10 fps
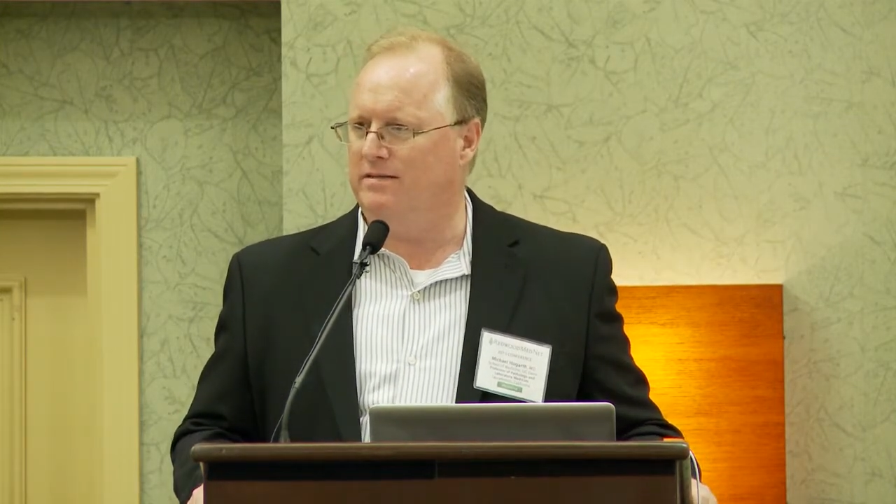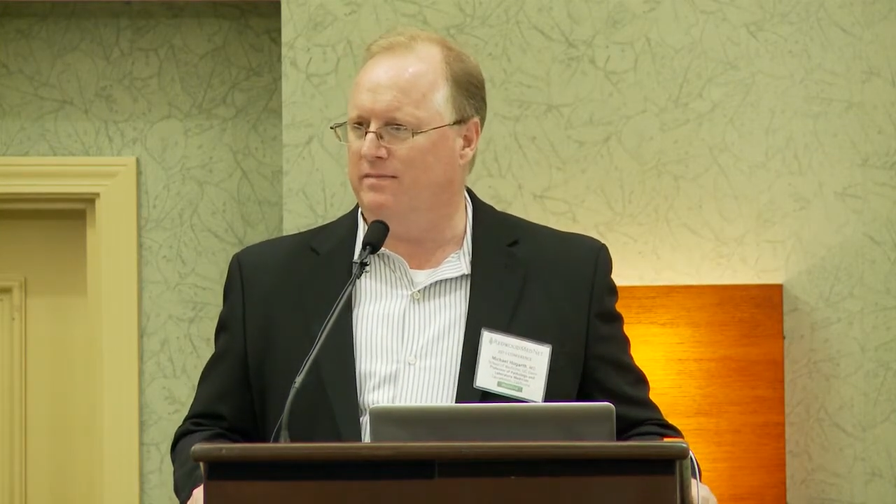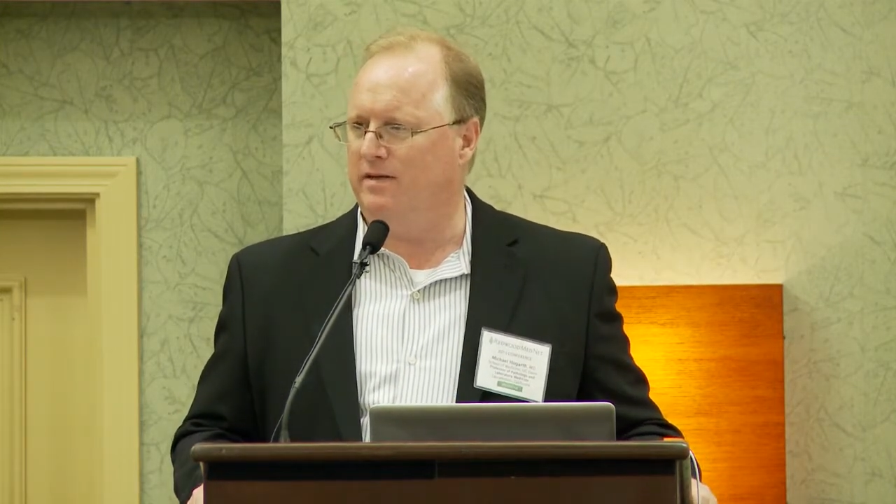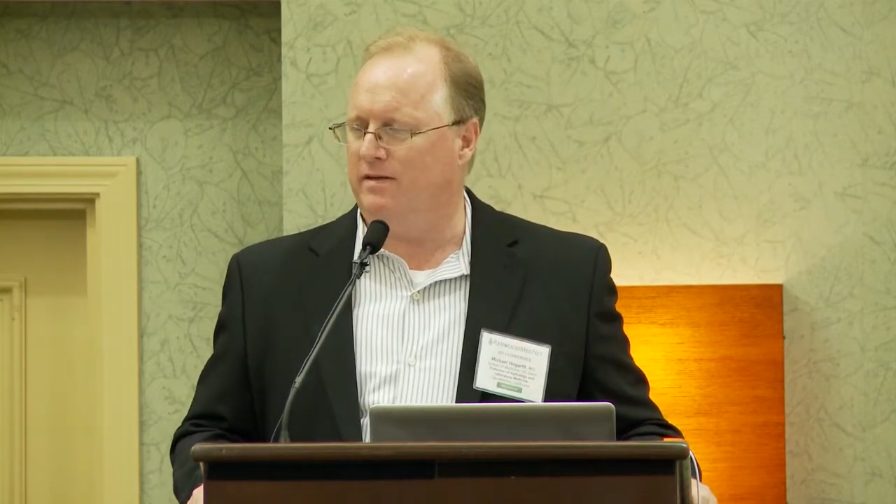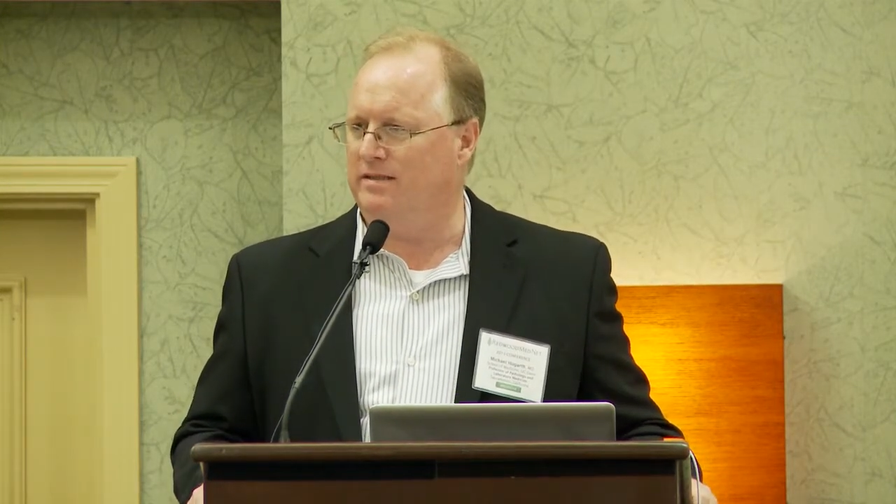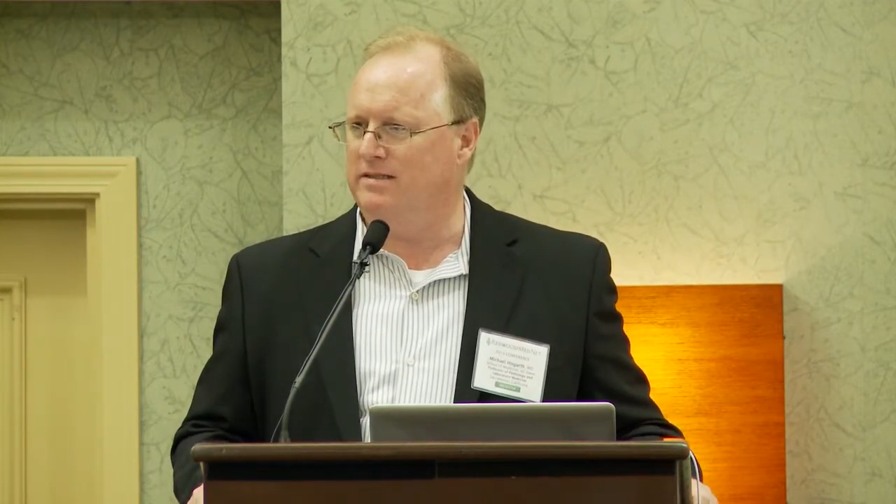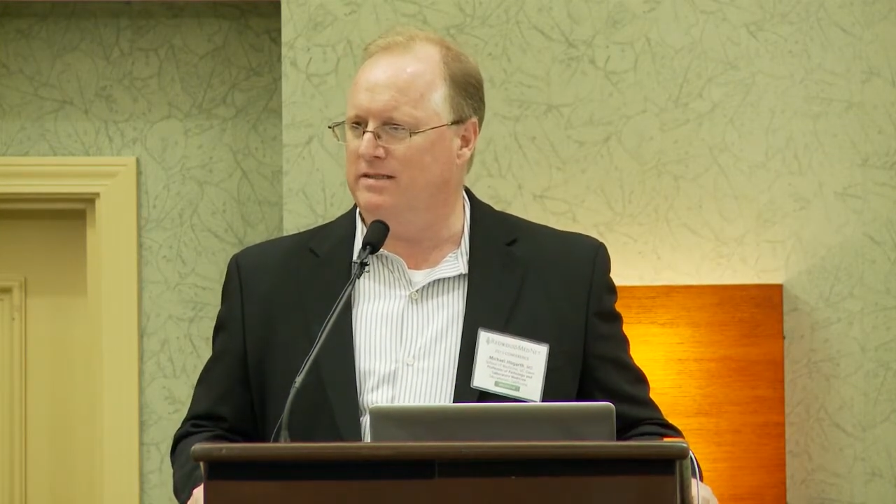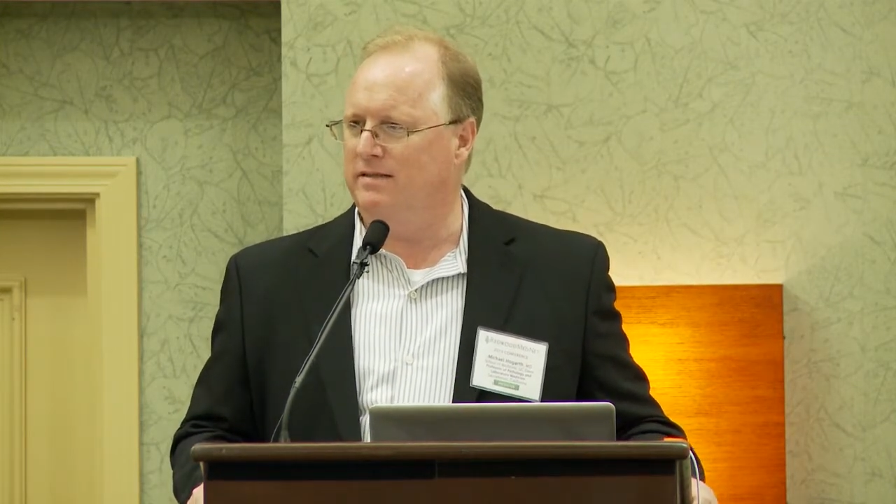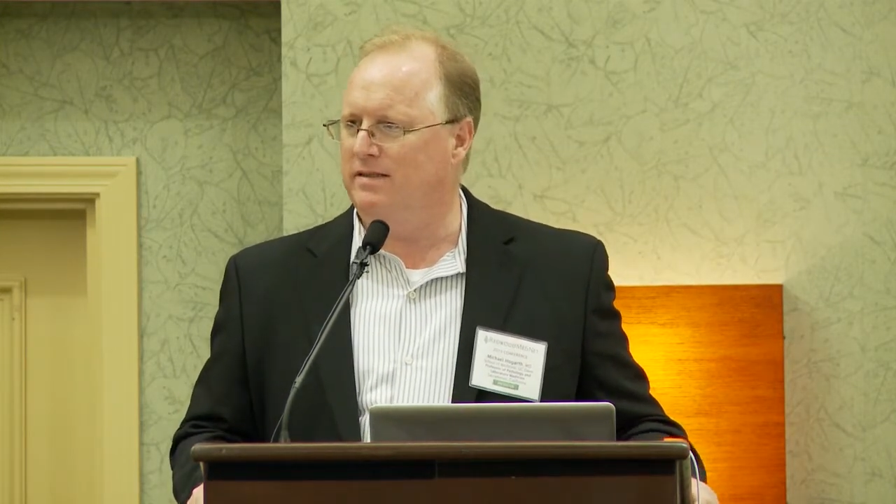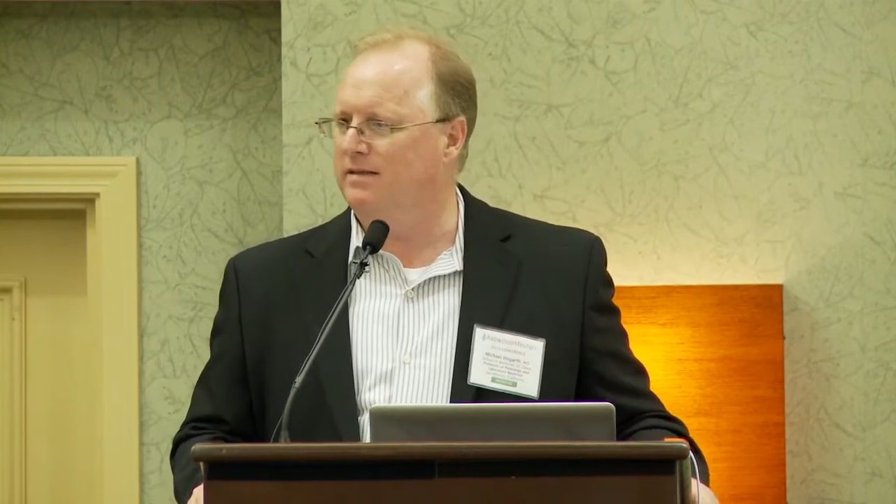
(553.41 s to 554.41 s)
Some call it
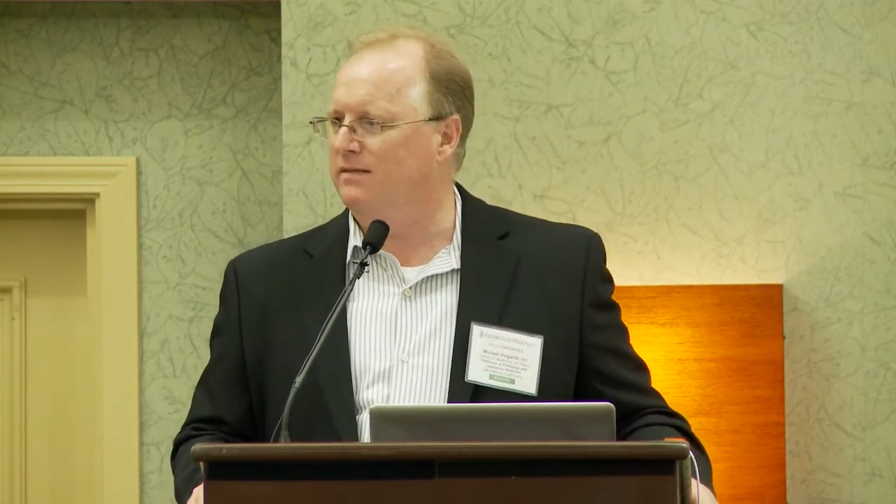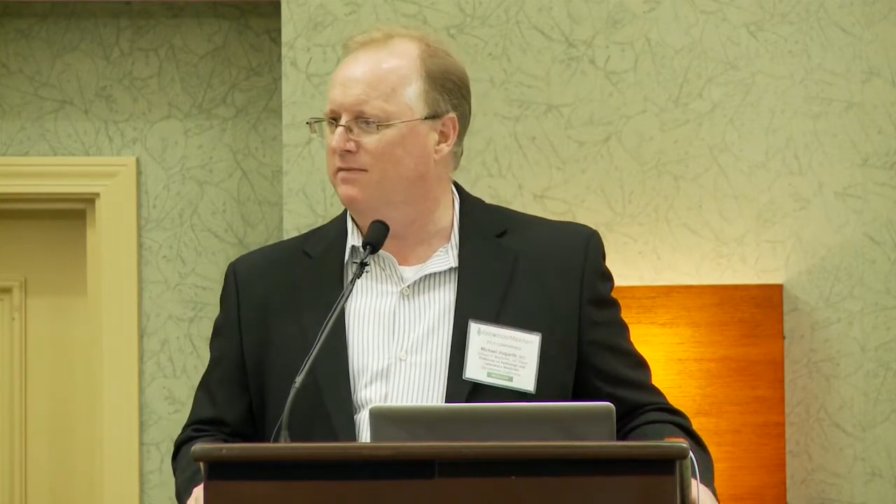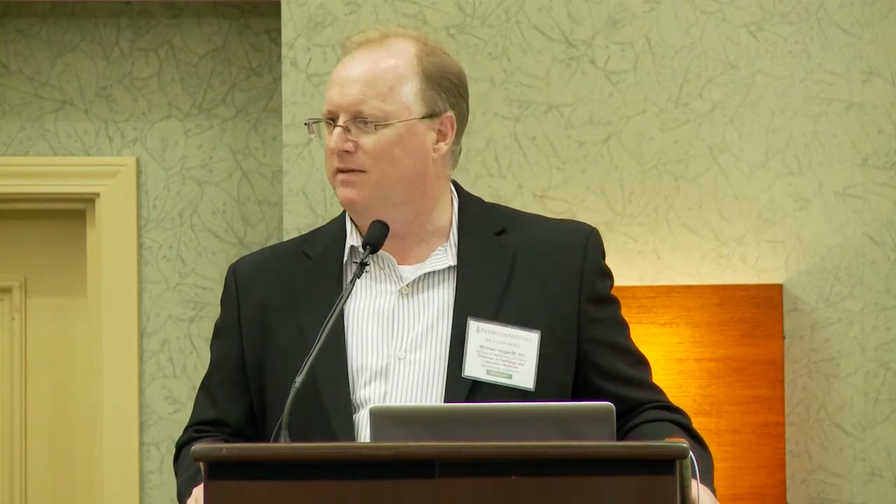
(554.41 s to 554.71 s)
stealing,